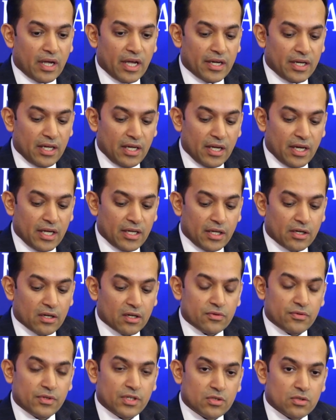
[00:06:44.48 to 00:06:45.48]
any
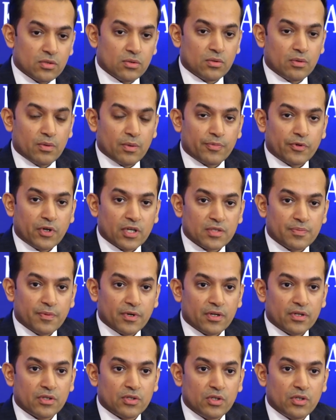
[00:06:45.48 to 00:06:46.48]
country to
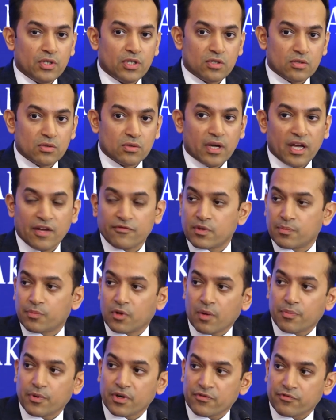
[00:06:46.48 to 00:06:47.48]
prosper, you need to have the
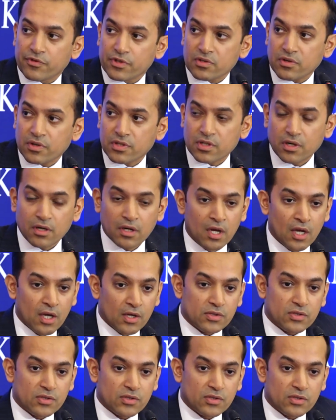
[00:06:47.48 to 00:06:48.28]
proper infrastructure.